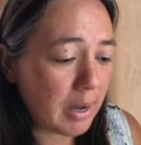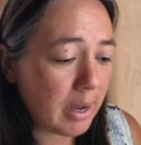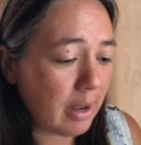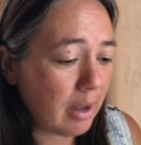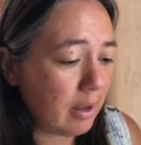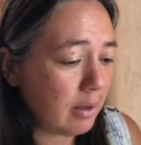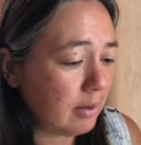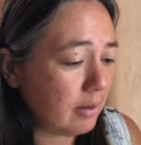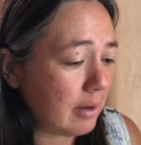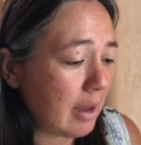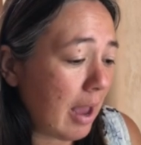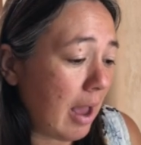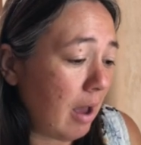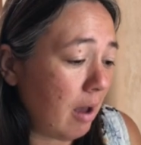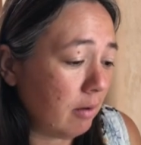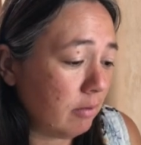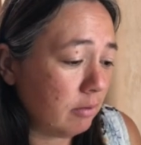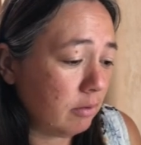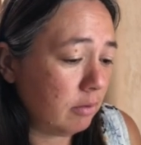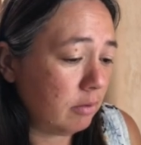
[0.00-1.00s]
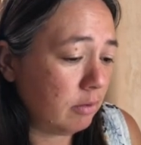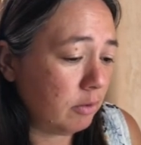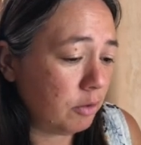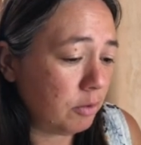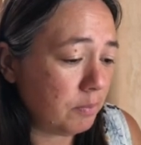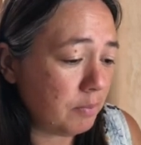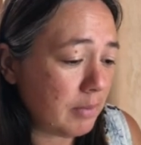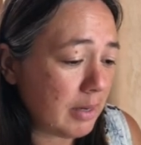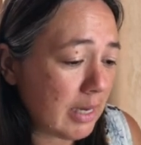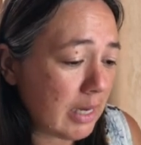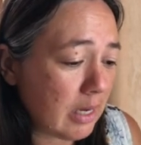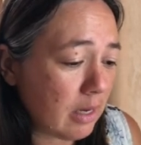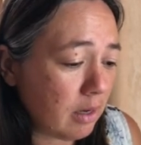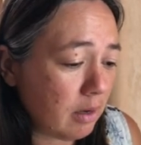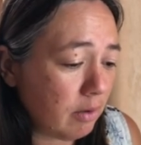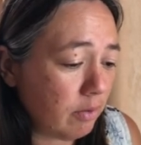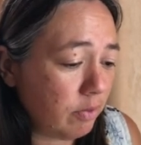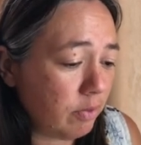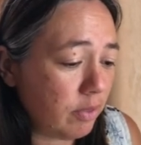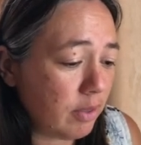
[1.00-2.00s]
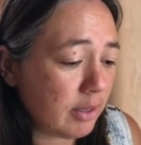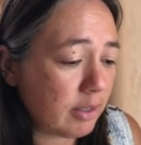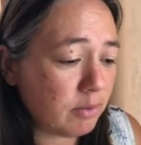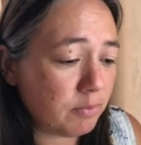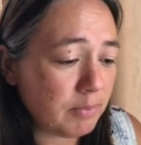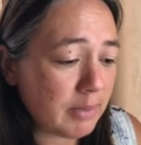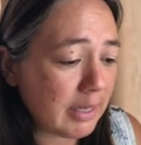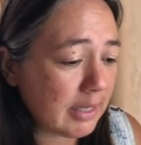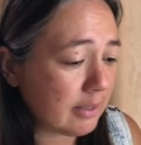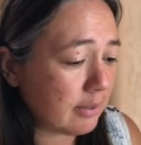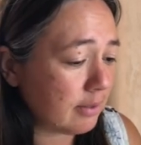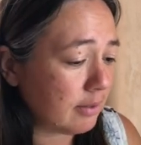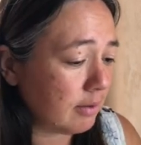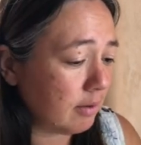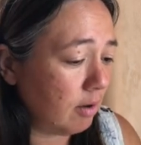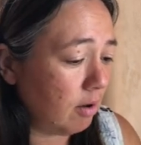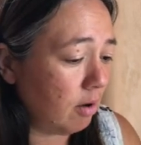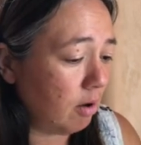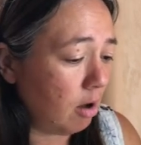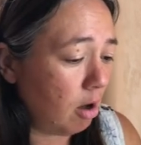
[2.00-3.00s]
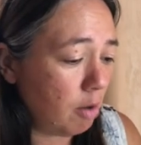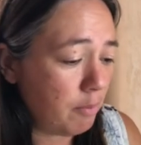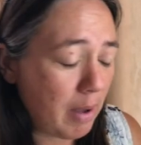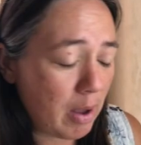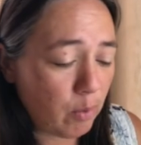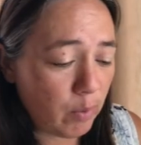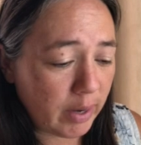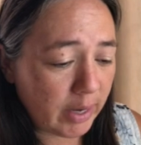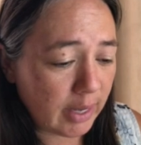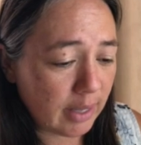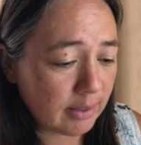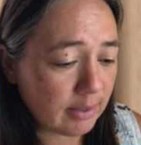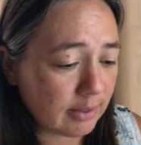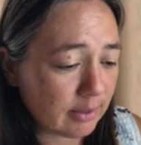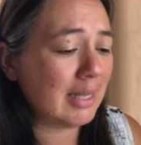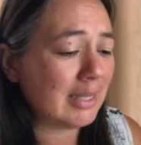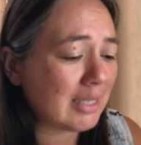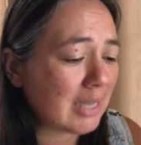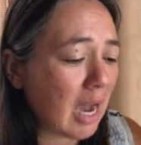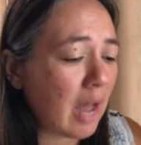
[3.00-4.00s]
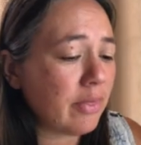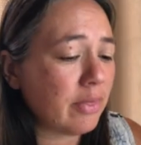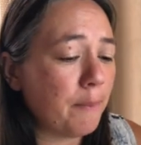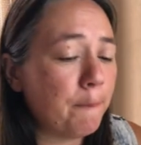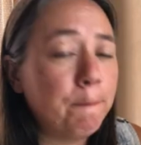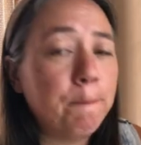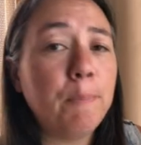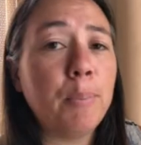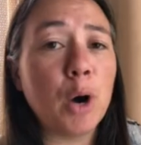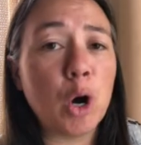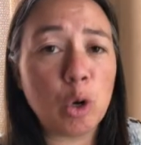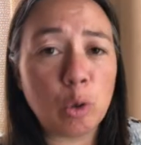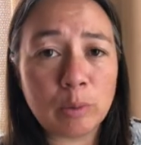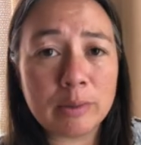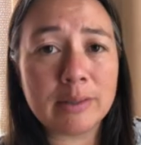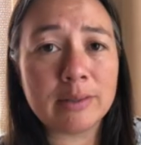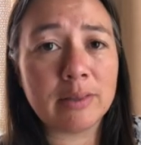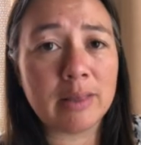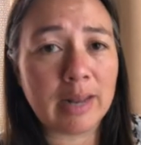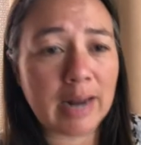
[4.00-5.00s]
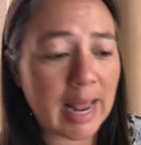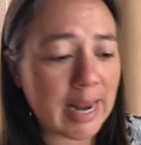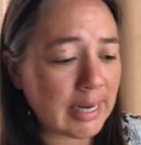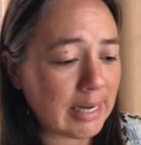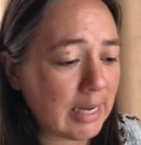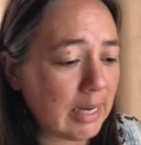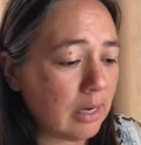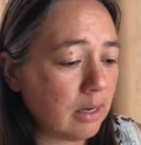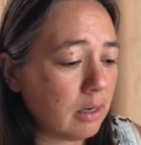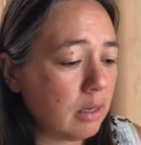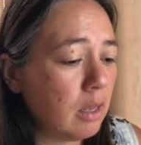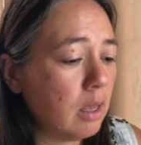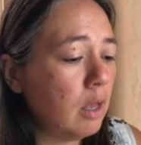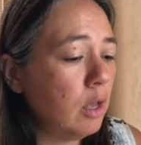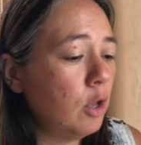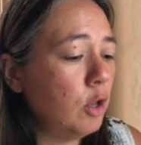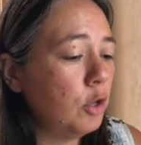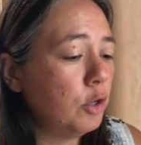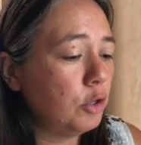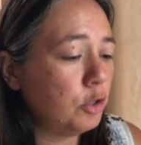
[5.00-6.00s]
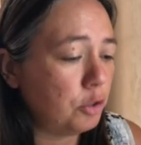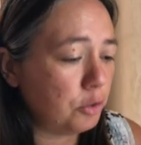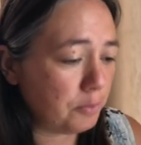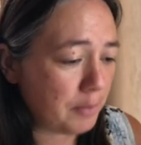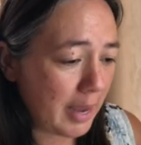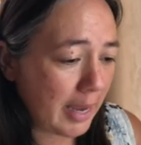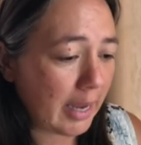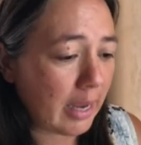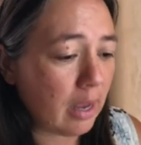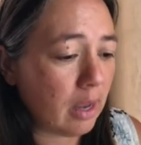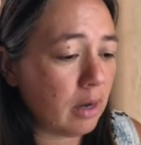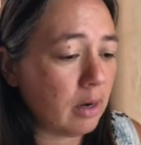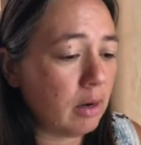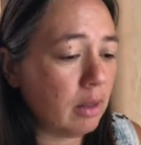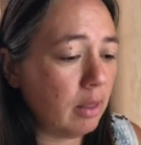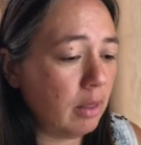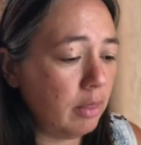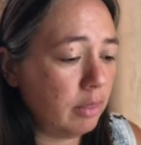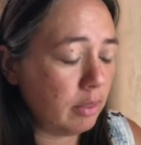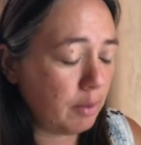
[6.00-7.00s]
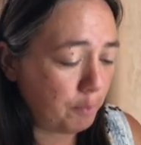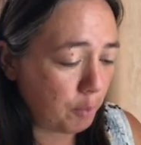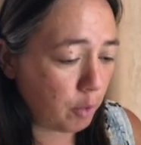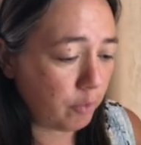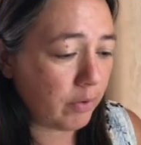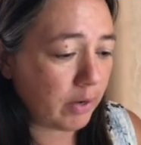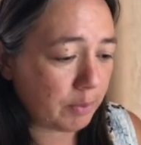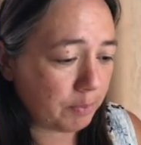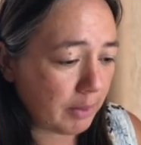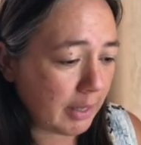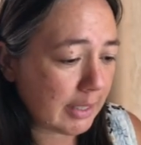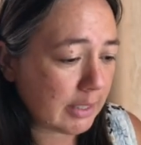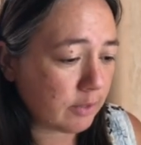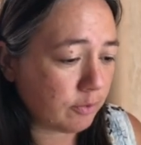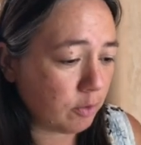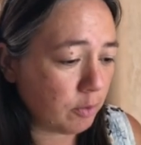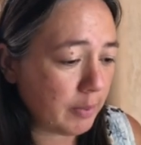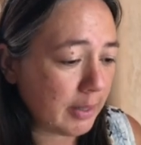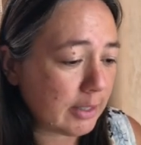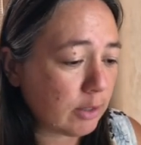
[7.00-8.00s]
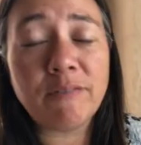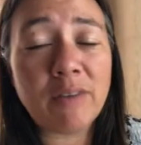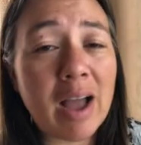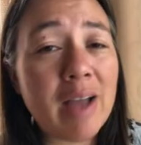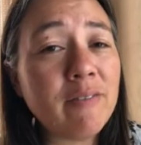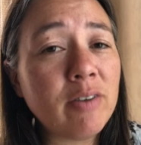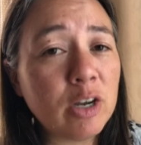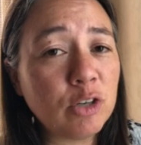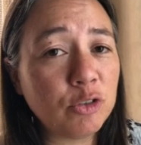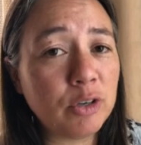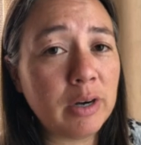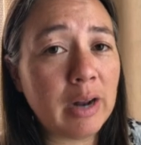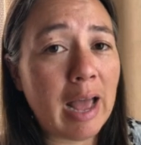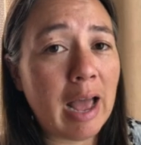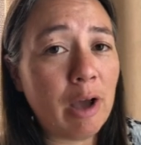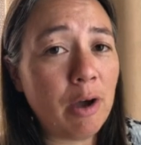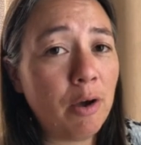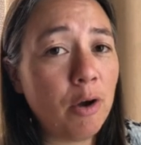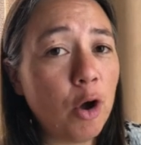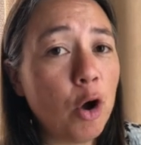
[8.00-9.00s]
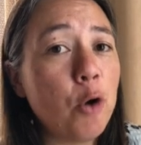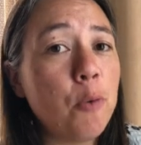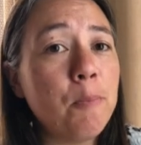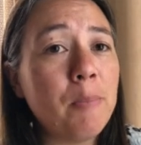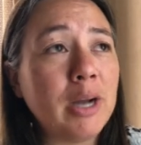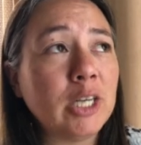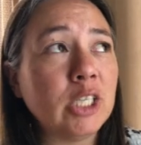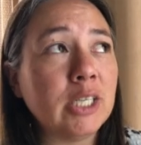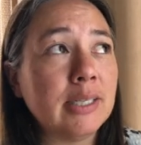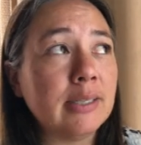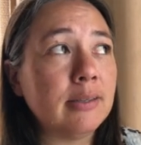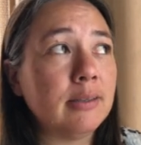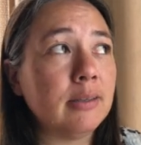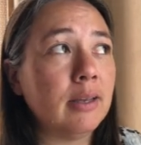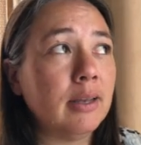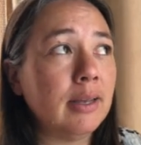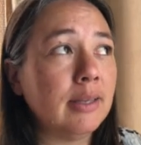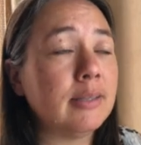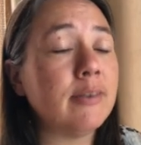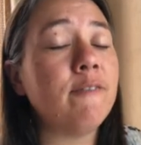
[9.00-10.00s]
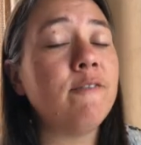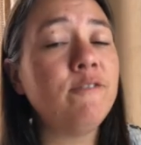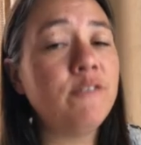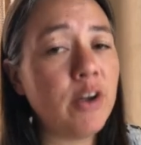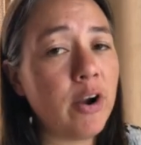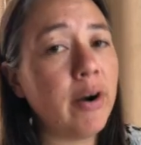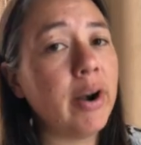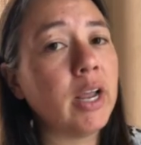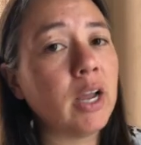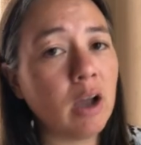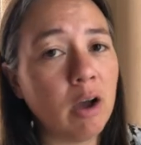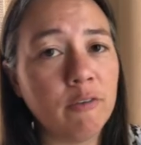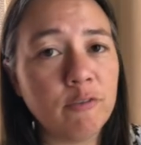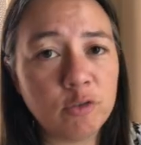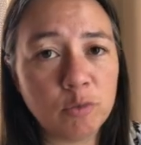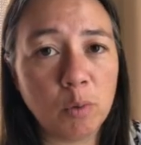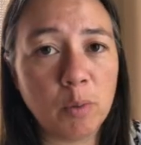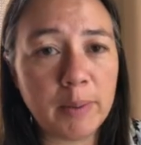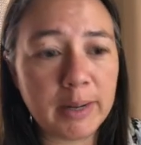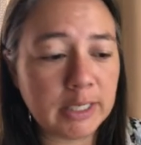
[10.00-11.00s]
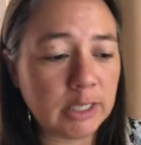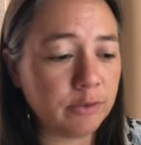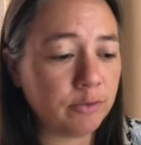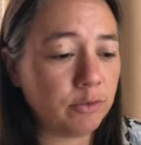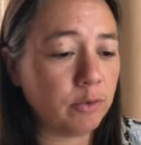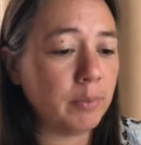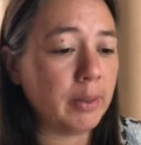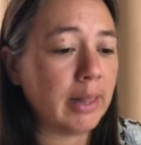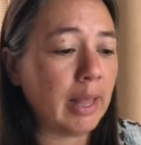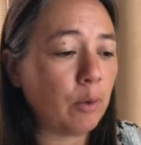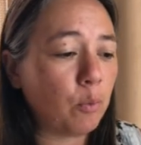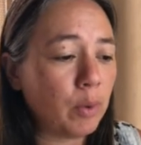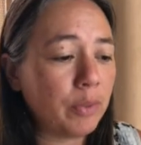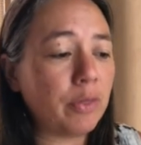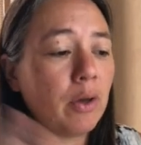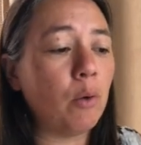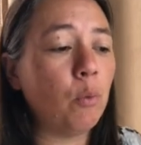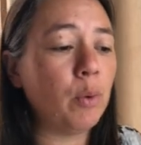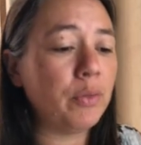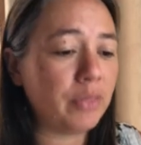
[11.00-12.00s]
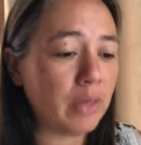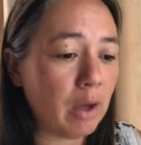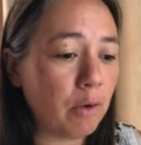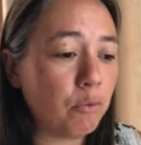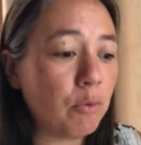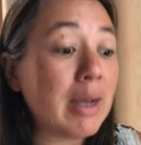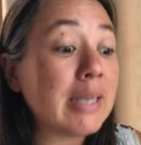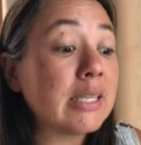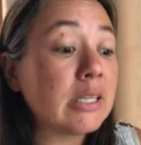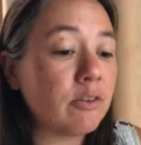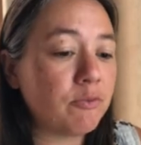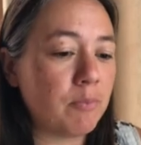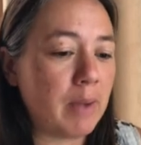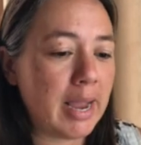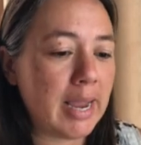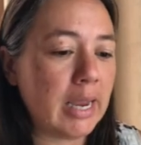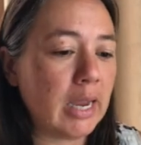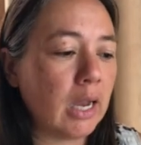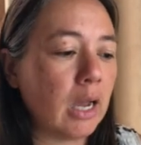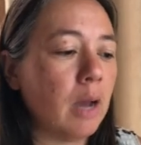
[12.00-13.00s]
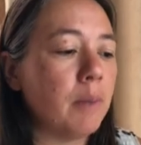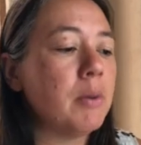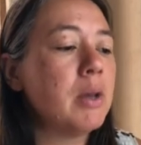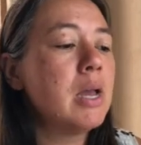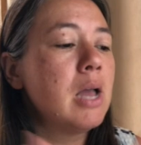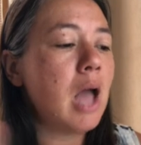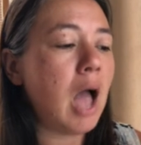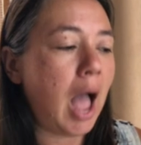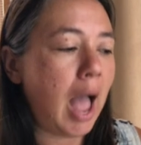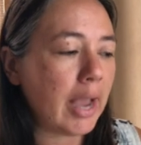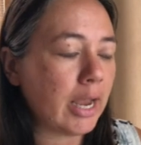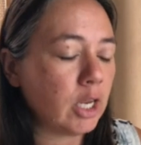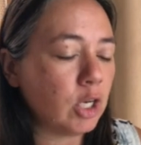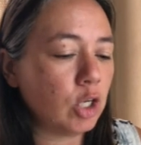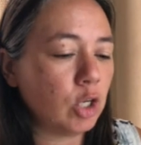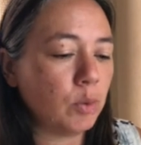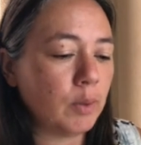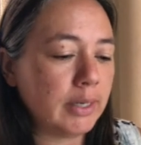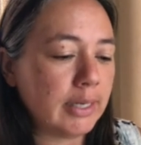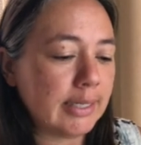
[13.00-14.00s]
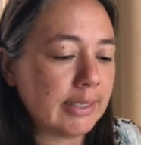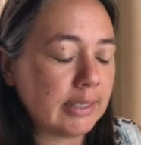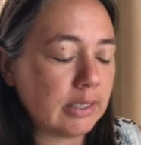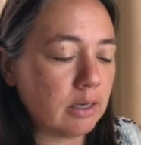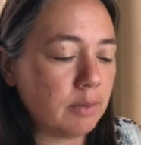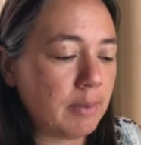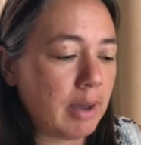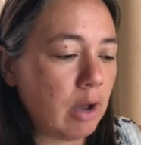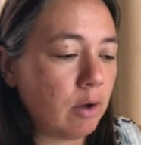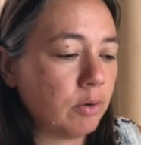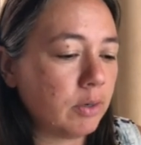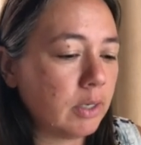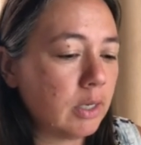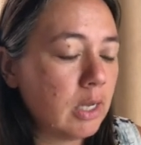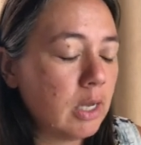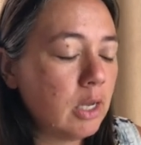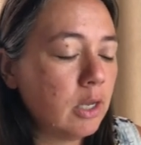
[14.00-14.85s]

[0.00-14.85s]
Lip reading: But yeah, to me, this meets all my wickets. It's got the bones that I need to make it the perfect place for me. A 500 home budget is a very comfortable budget for me. Like with the rest of my income, I can do a decent amount.